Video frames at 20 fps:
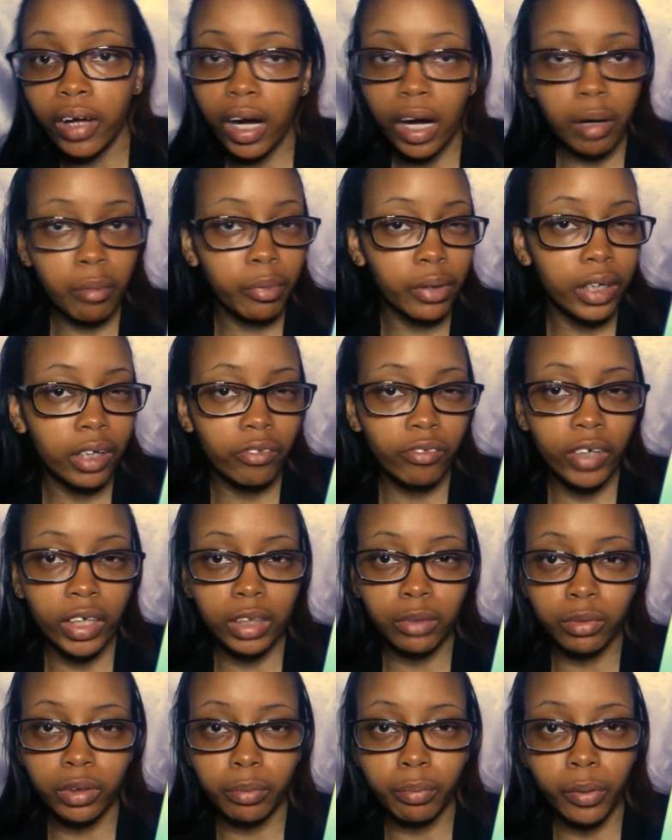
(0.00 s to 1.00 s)
the ombre
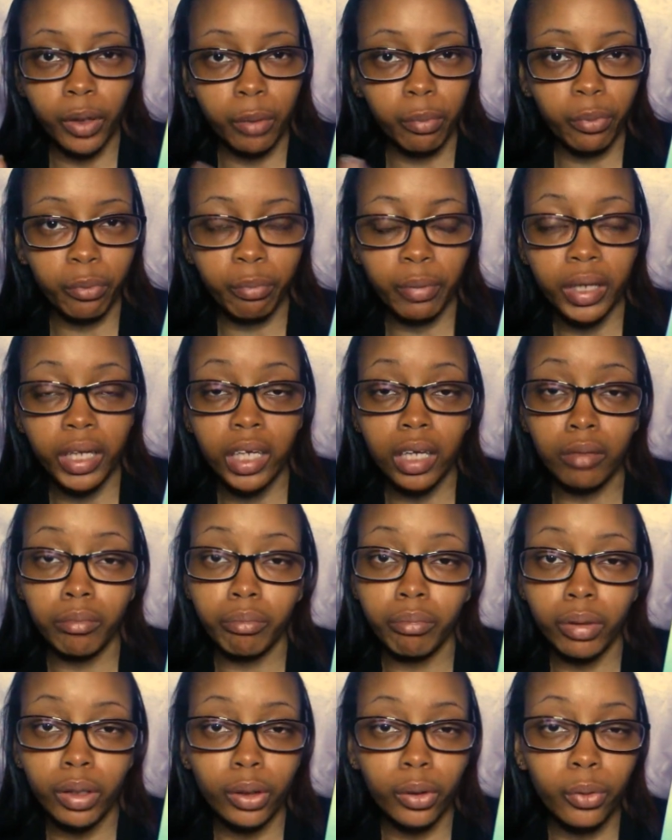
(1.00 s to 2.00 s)
effect with the purple, pink,
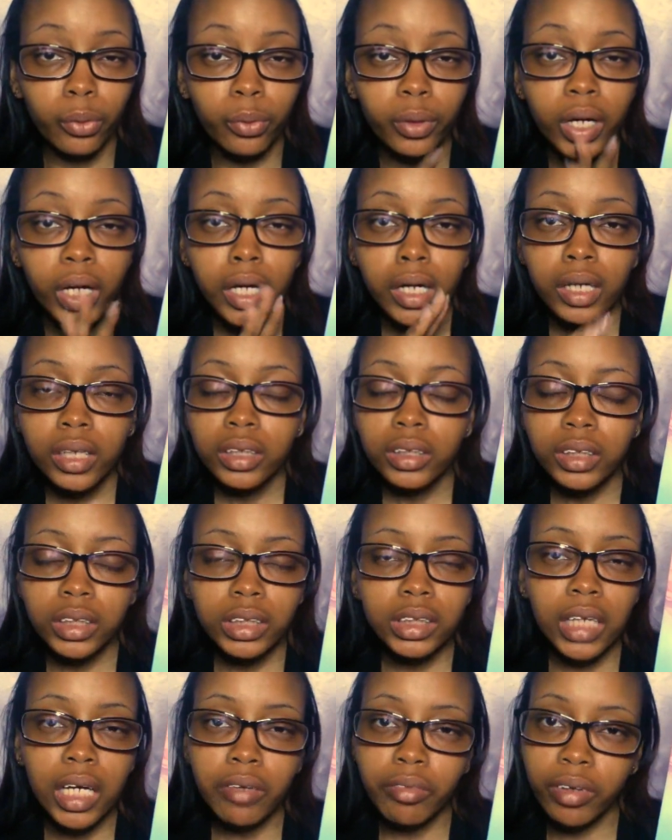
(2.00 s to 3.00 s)
and blue.
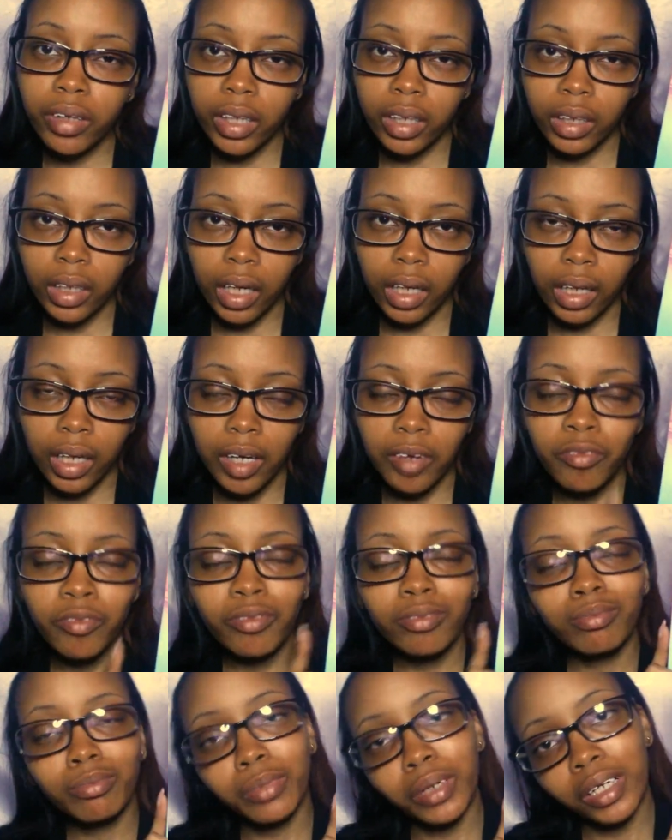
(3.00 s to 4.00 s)
Just everything that I love.
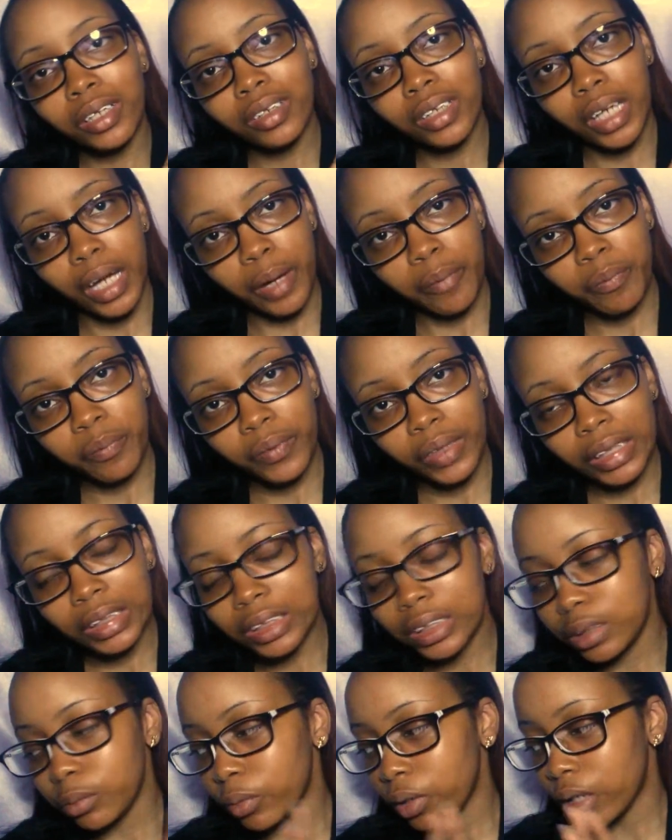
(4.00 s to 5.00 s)
But yeah,
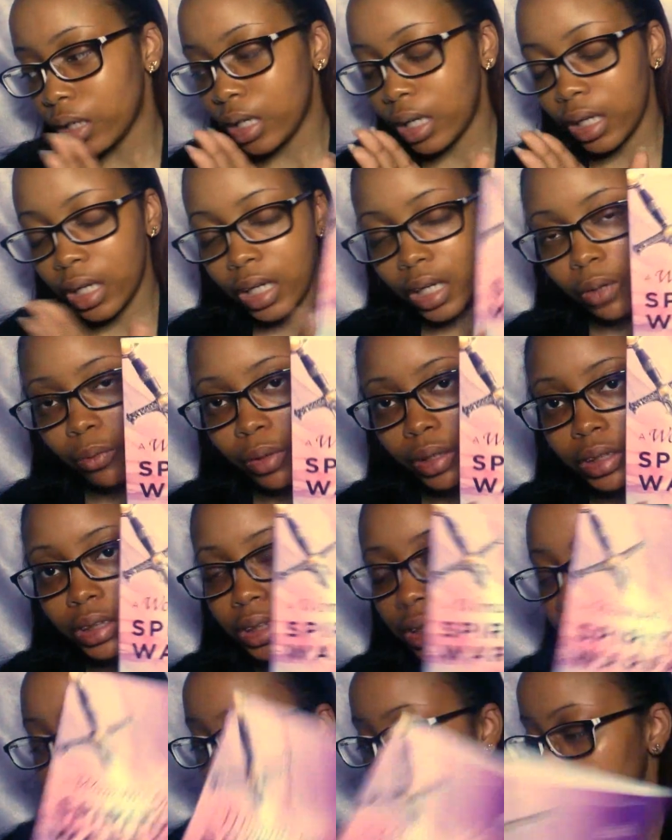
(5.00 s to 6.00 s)
this is the book, and I can't wait
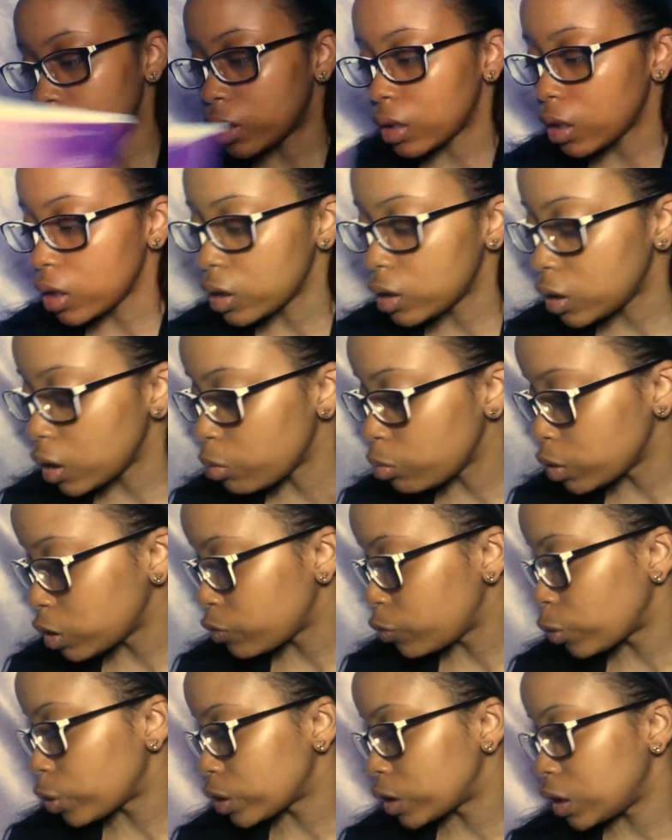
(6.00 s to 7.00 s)
to dive into this. It was
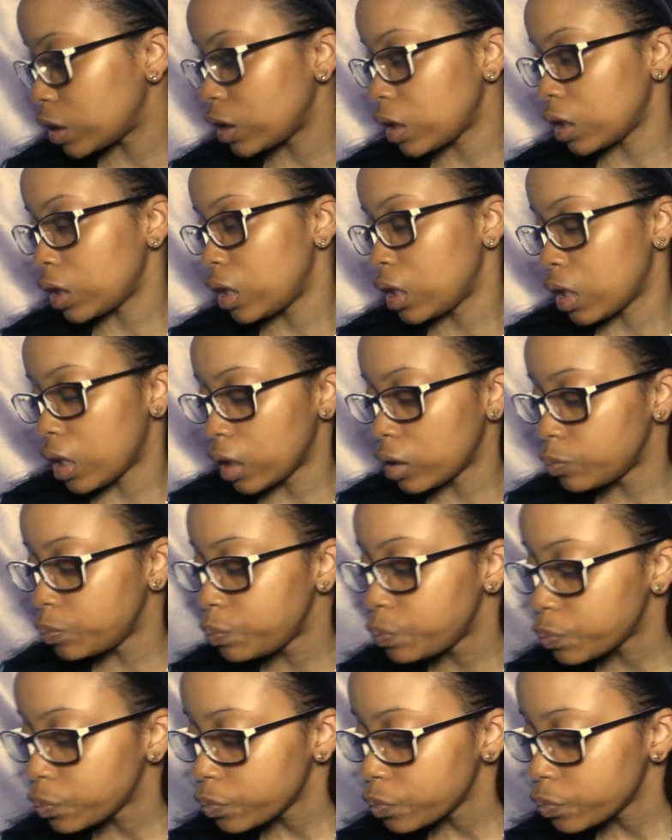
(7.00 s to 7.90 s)
$14.99.